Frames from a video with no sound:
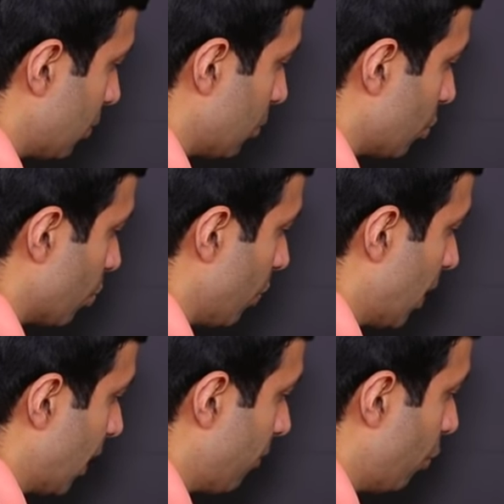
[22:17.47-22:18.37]
So we
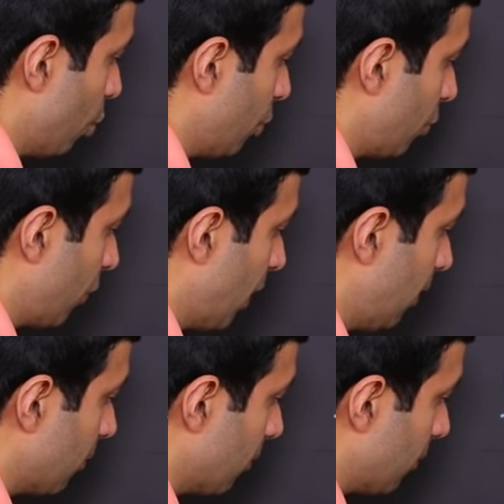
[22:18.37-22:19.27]
have root 3
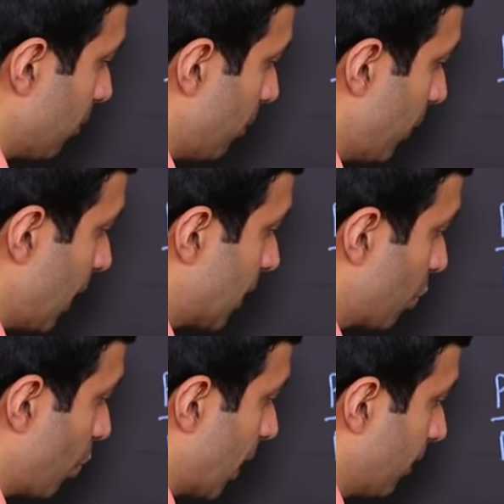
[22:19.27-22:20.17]

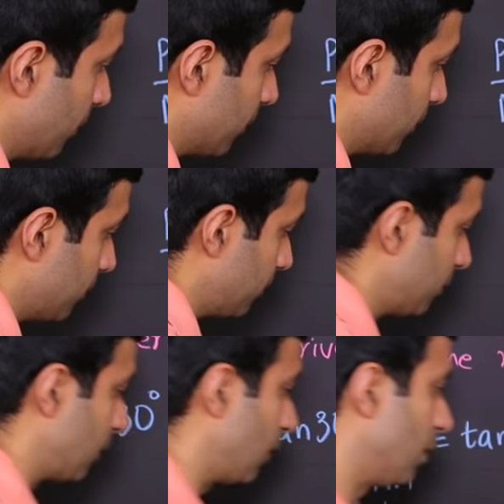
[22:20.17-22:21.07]
plus 1,
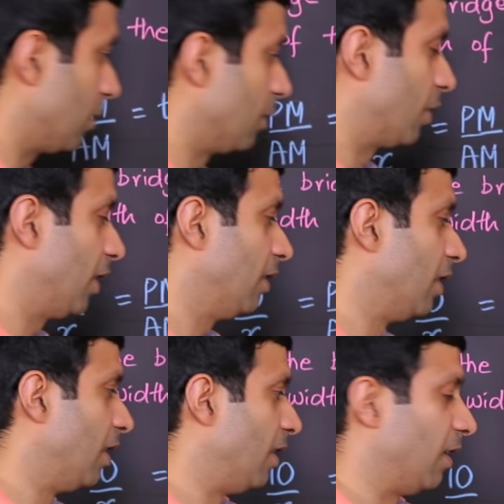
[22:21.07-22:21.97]
okay,
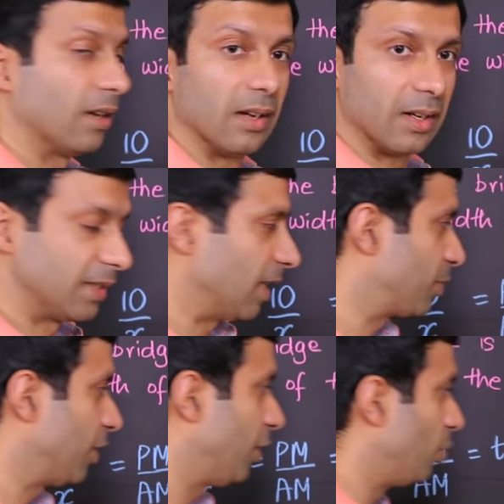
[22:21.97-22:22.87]
and
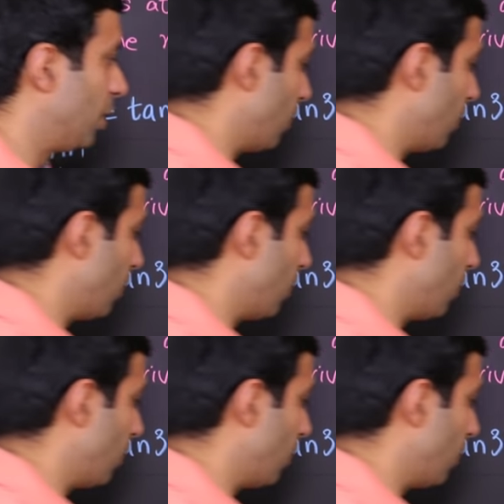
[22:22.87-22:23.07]
substitute the